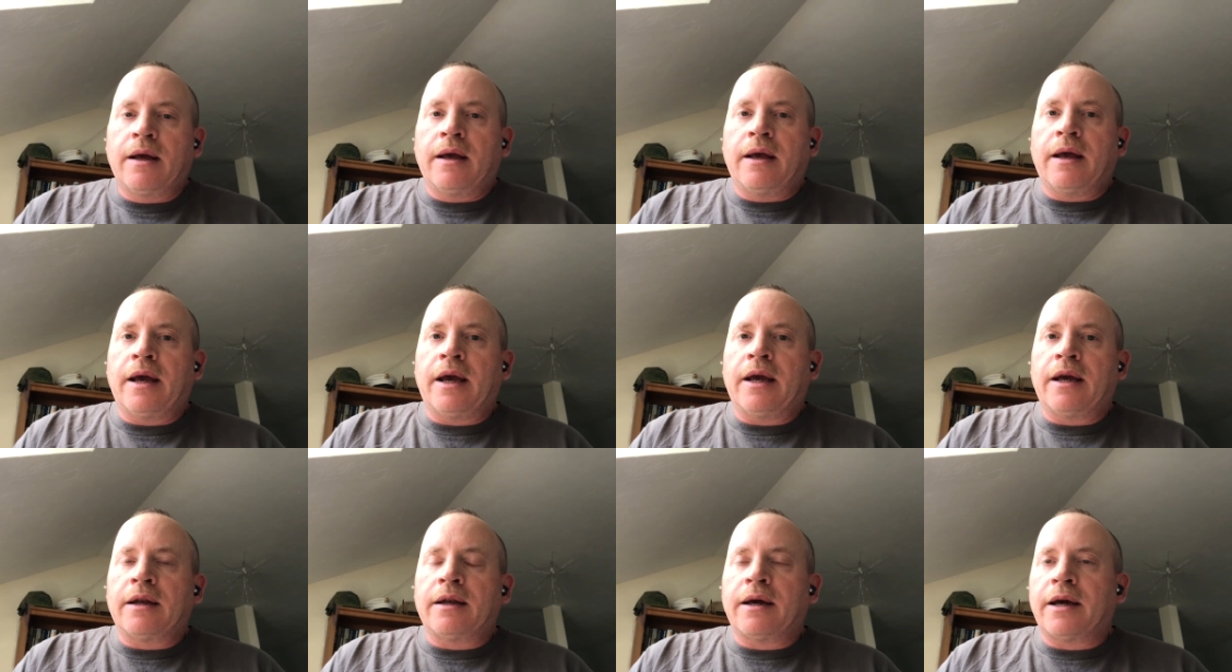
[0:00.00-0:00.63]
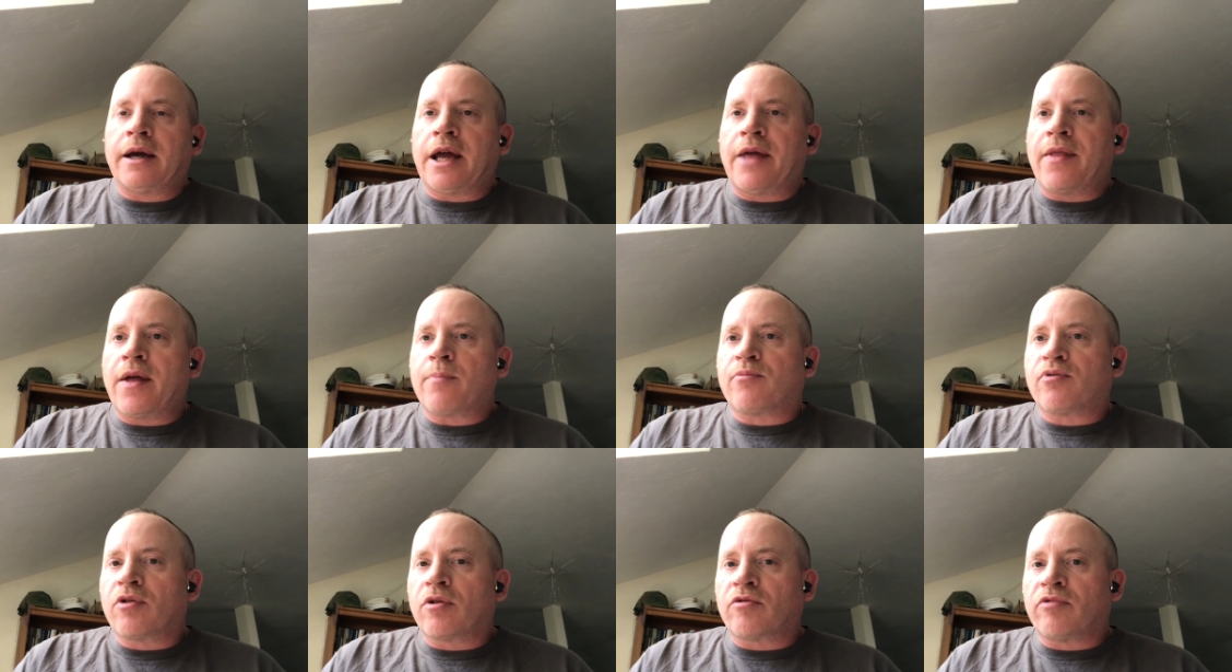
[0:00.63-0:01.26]
and then
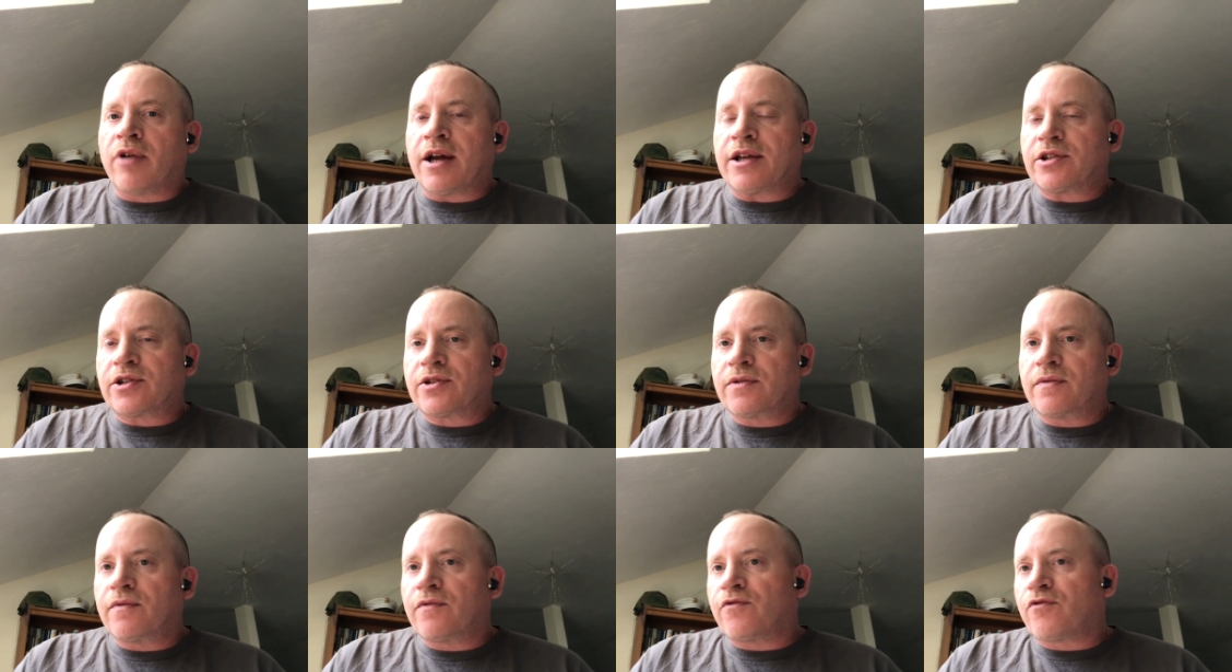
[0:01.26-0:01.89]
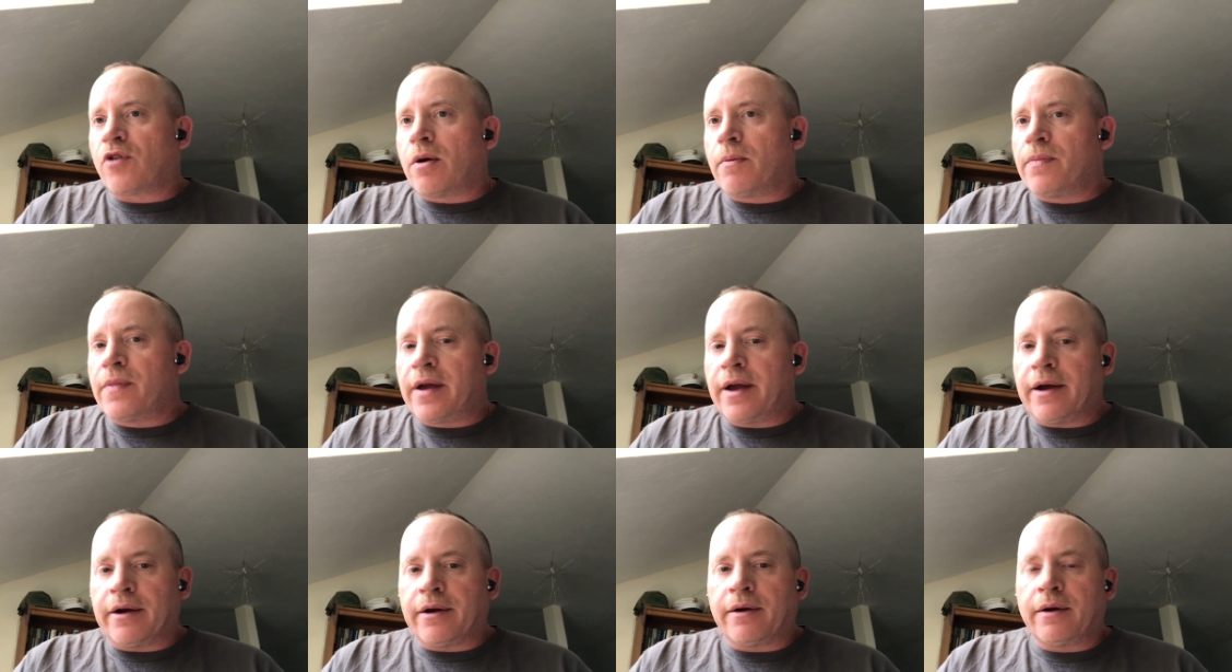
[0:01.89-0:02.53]
progress from
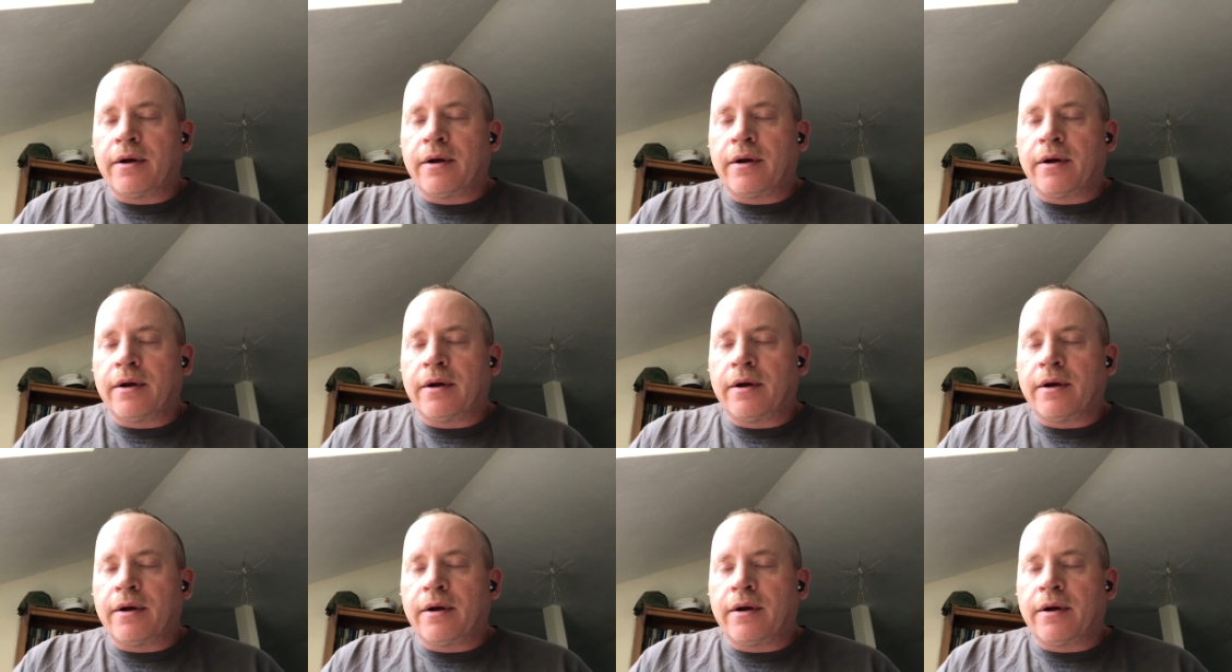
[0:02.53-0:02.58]
there.